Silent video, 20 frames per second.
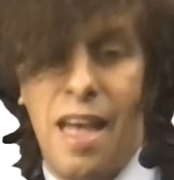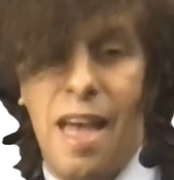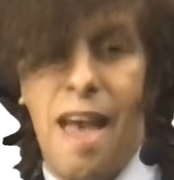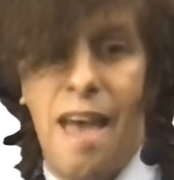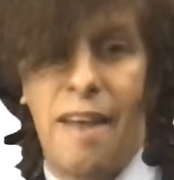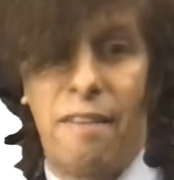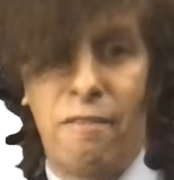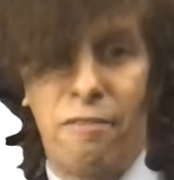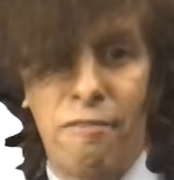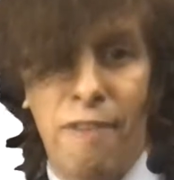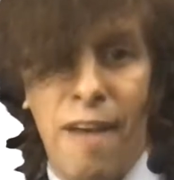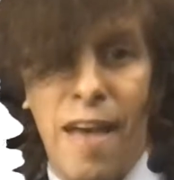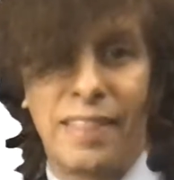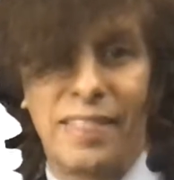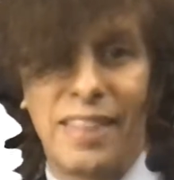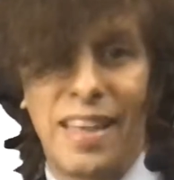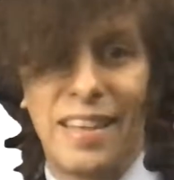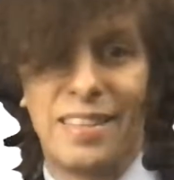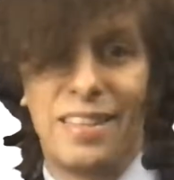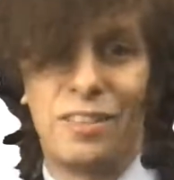And in
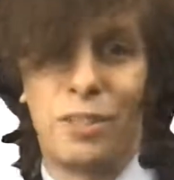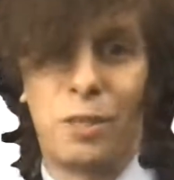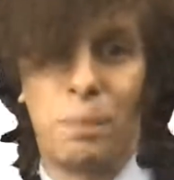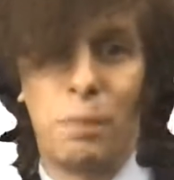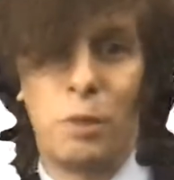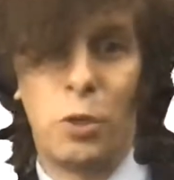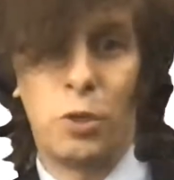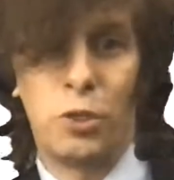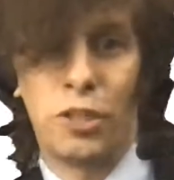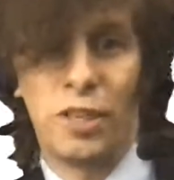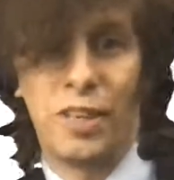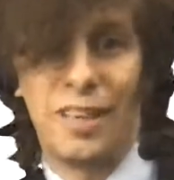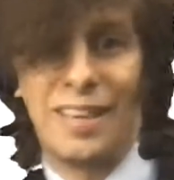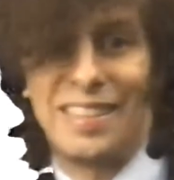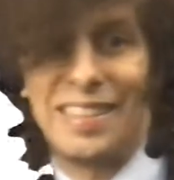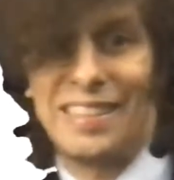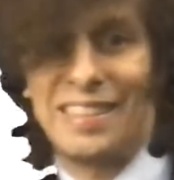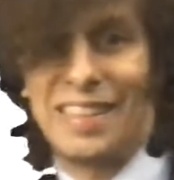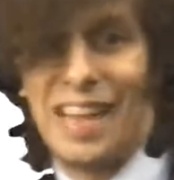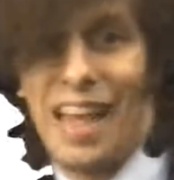fact, that distribution
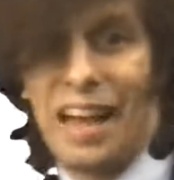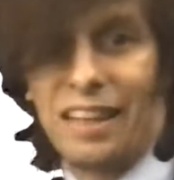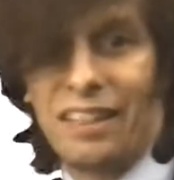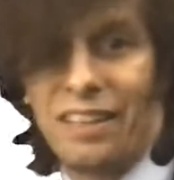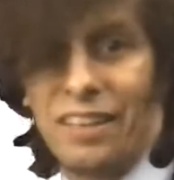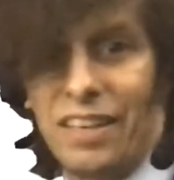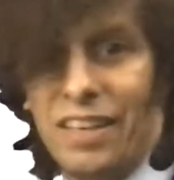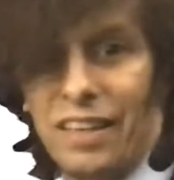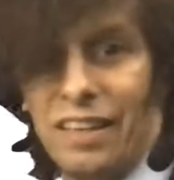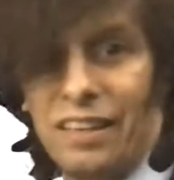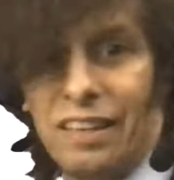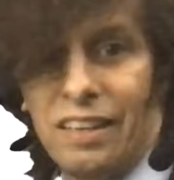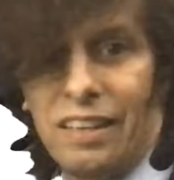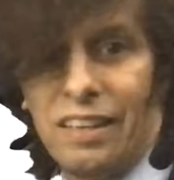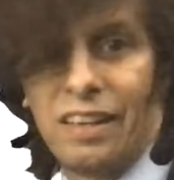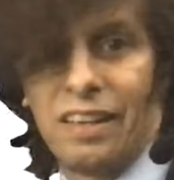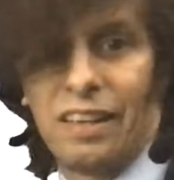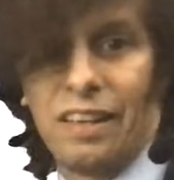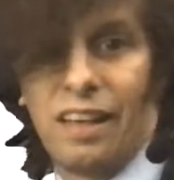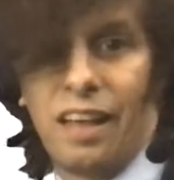is exactly
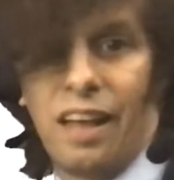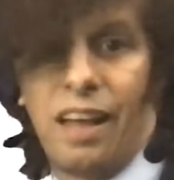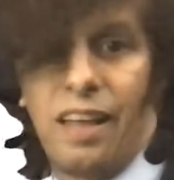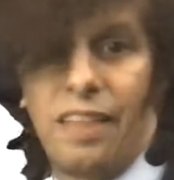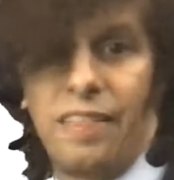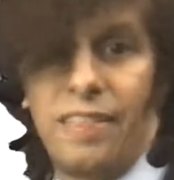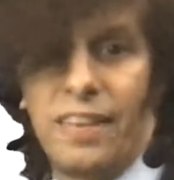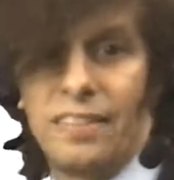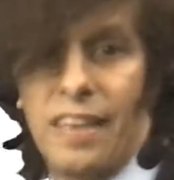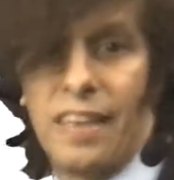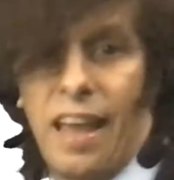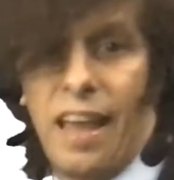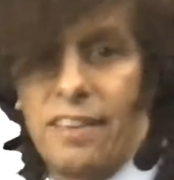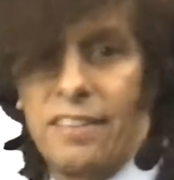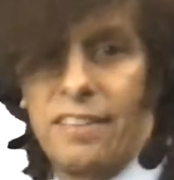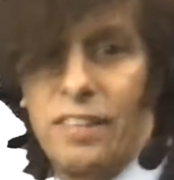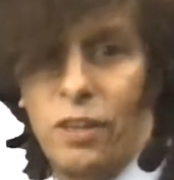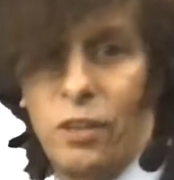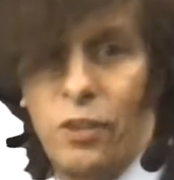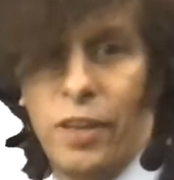this
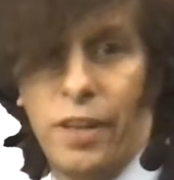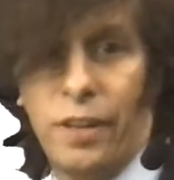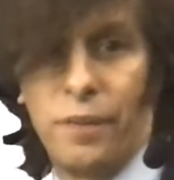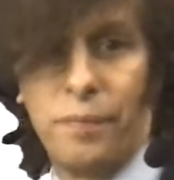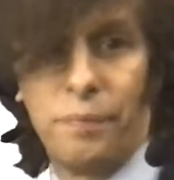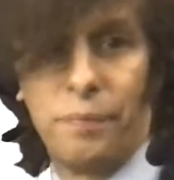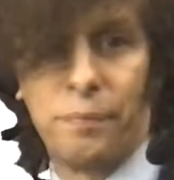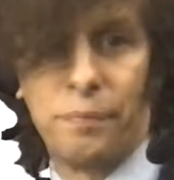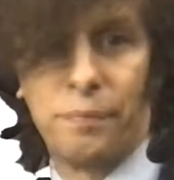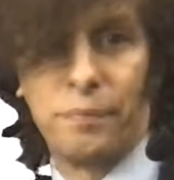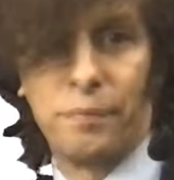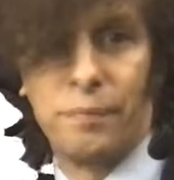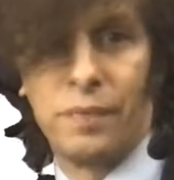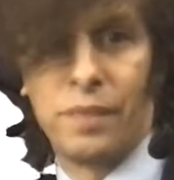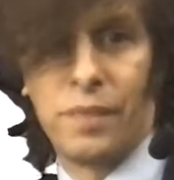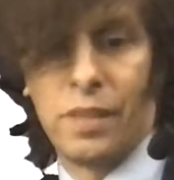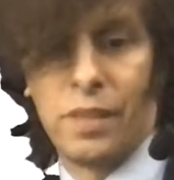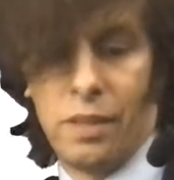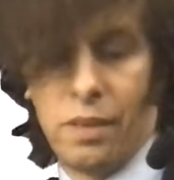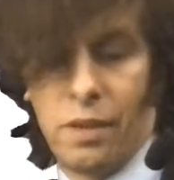x tilde.
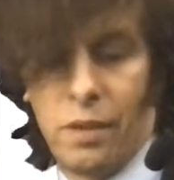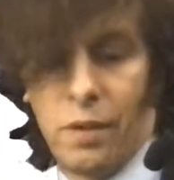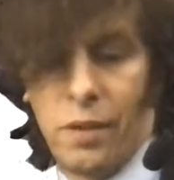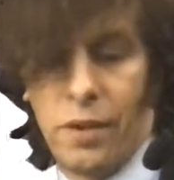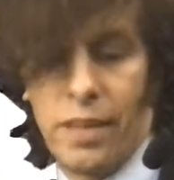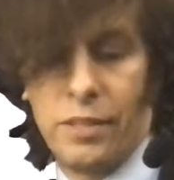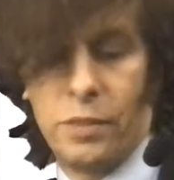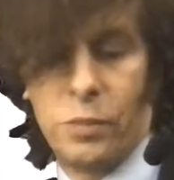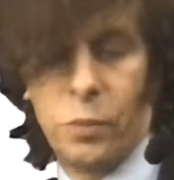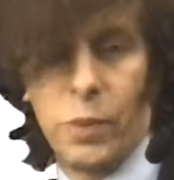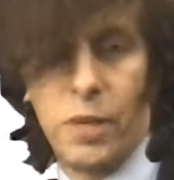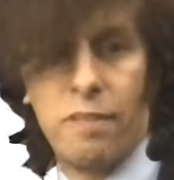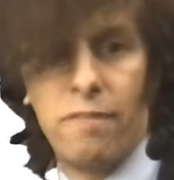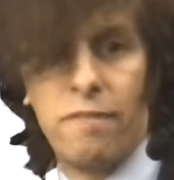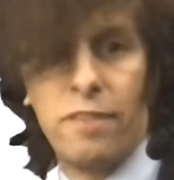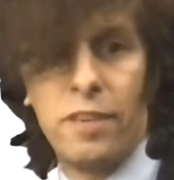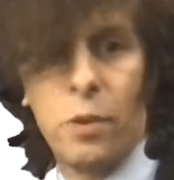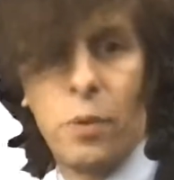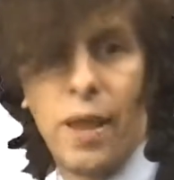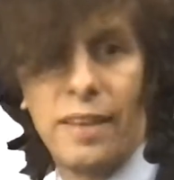Okay, so we can
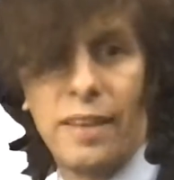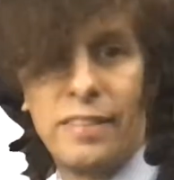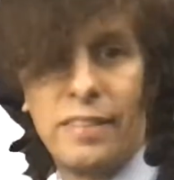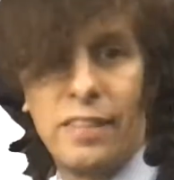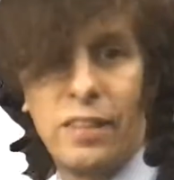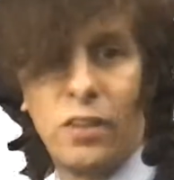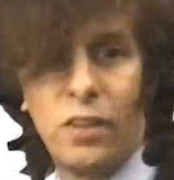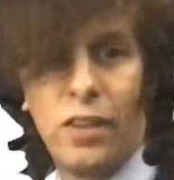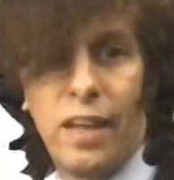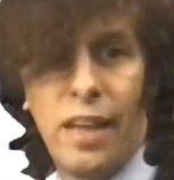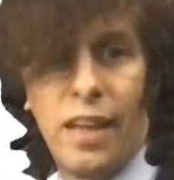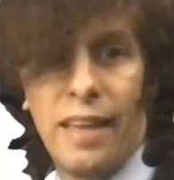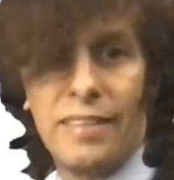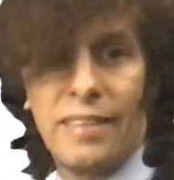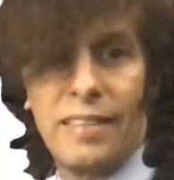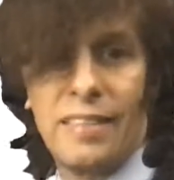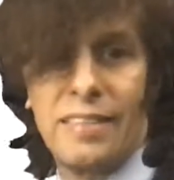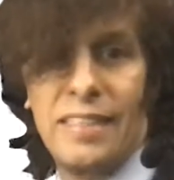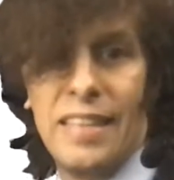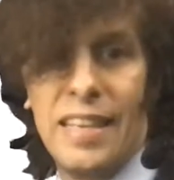view x tilde
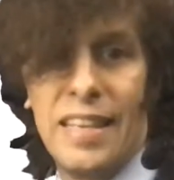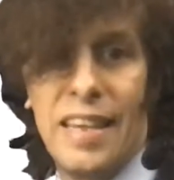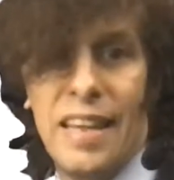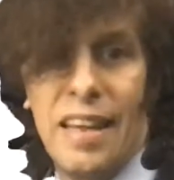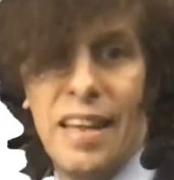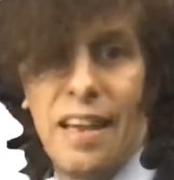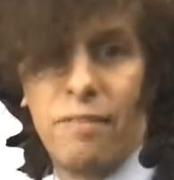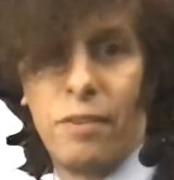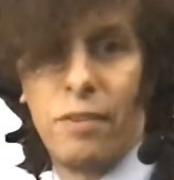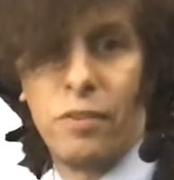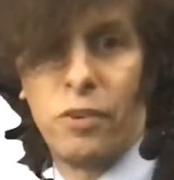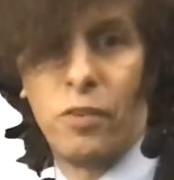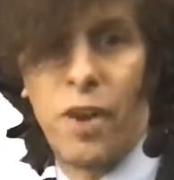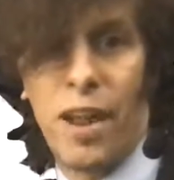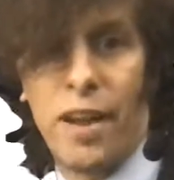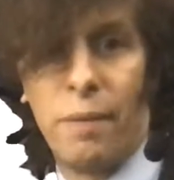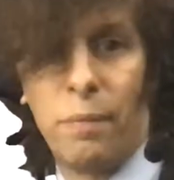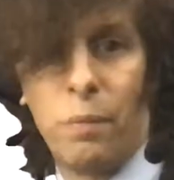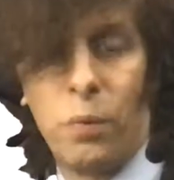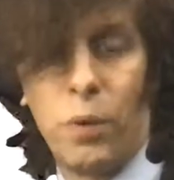as the CDF of a
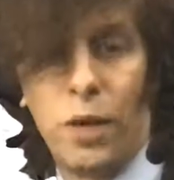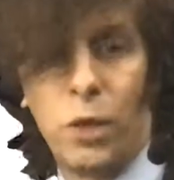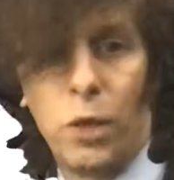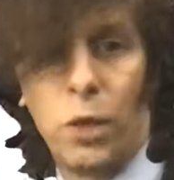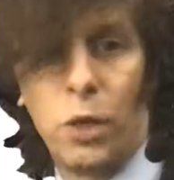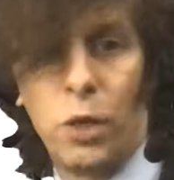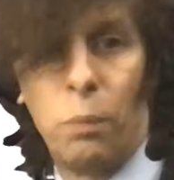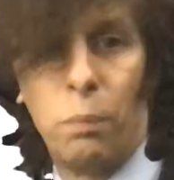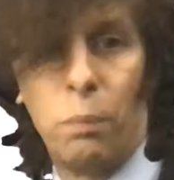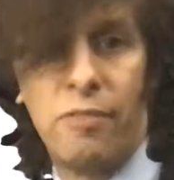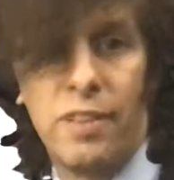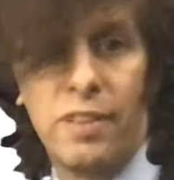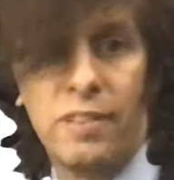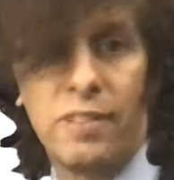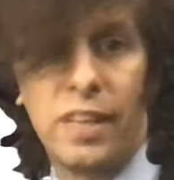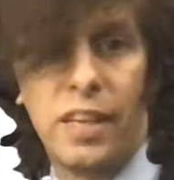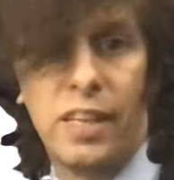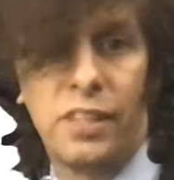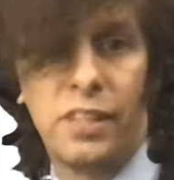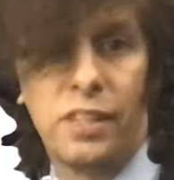random critical bid for
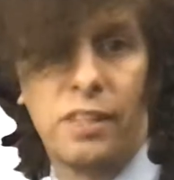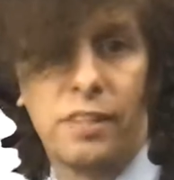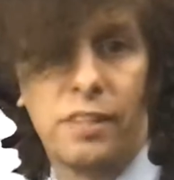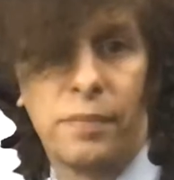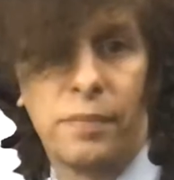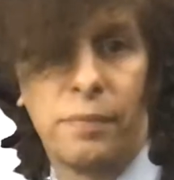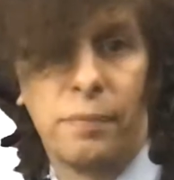this agent.